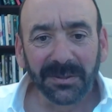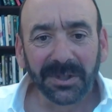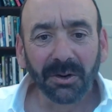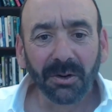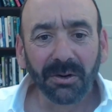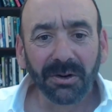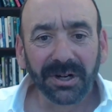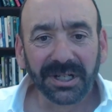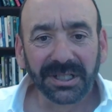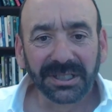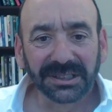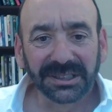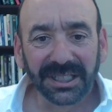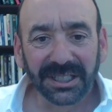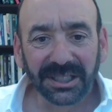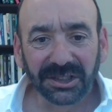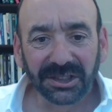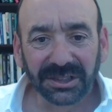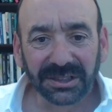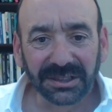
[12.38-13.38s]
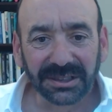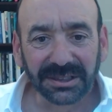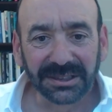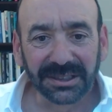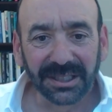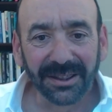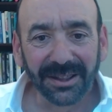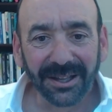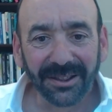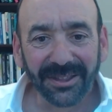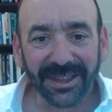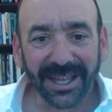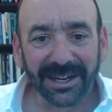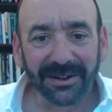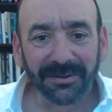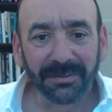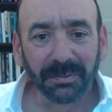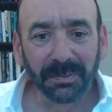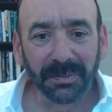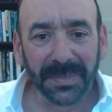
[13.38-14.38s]
the organizations that
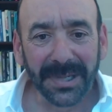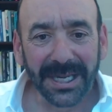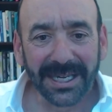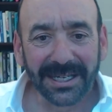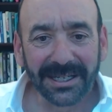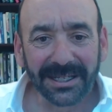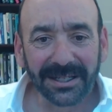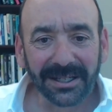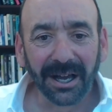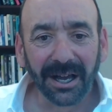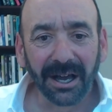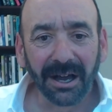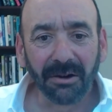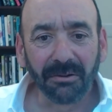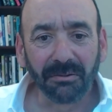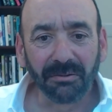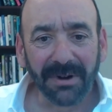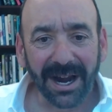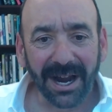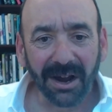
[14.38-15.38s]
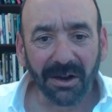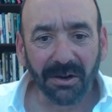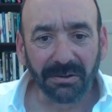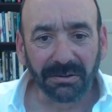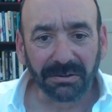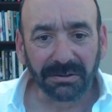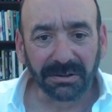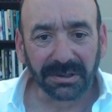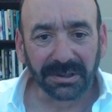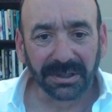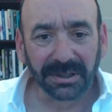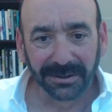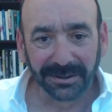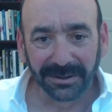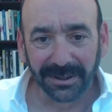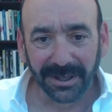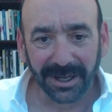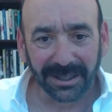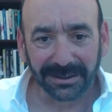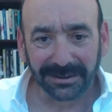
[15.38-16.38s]
have been around
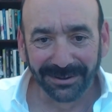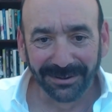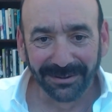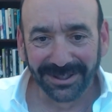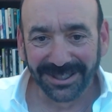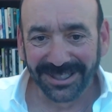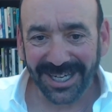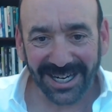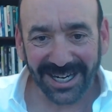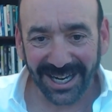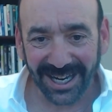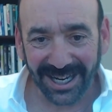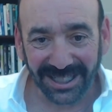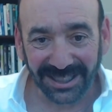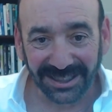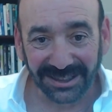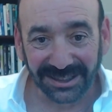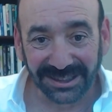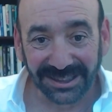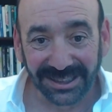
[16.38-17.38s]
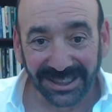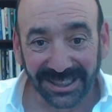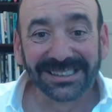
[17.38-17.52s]
not decades,